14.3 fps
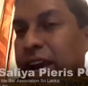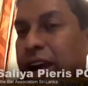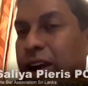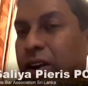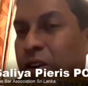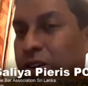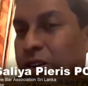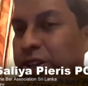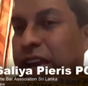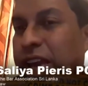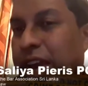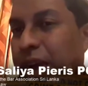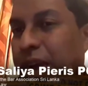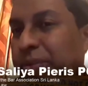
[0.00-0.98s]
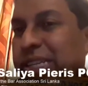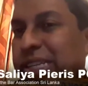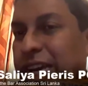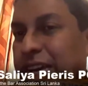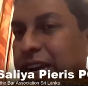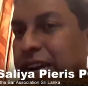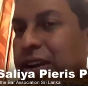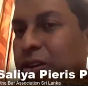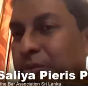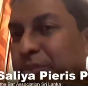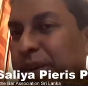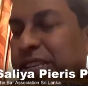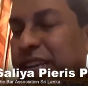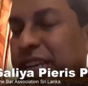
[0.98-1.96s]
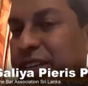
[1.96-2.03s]
Also, there can be certain
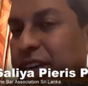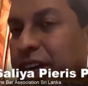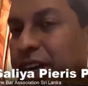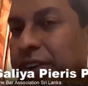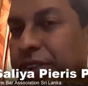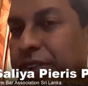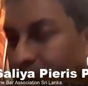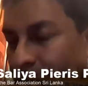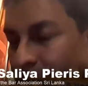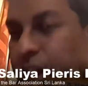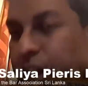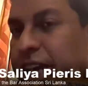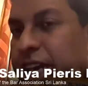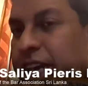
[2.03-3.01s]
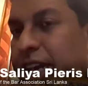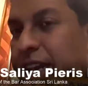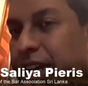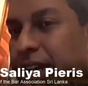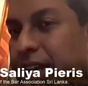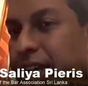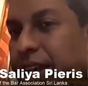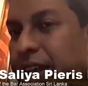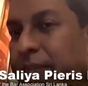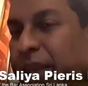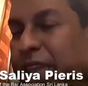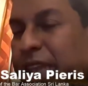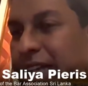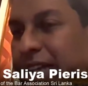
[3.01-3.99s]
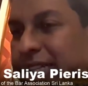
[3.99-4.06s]
compensation ordered, but
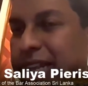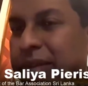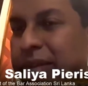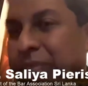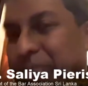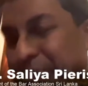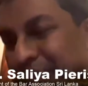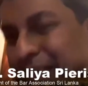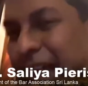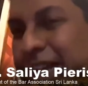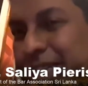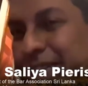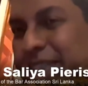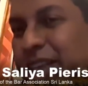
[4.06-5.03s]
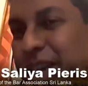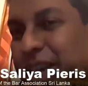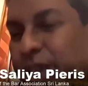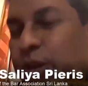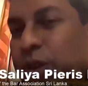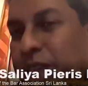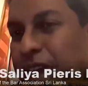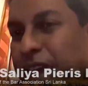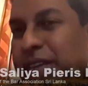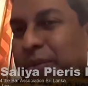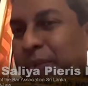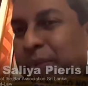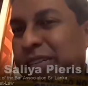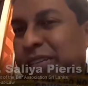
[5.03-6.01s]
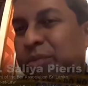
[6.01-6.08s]
there is a threshold, there is a
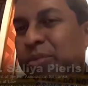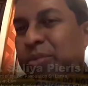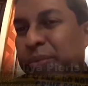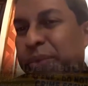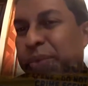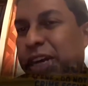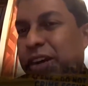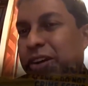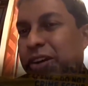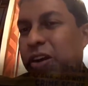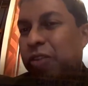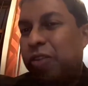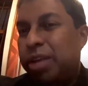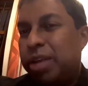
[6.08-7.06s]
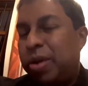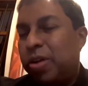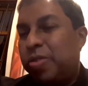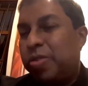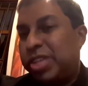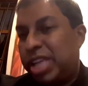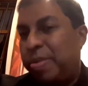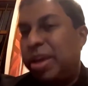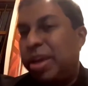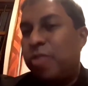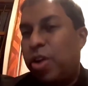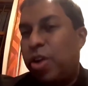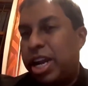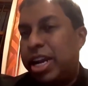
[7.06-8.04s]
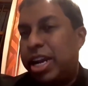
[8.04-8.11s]
maximum limit of the amount which can be
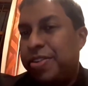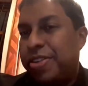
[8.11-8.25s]
awarded.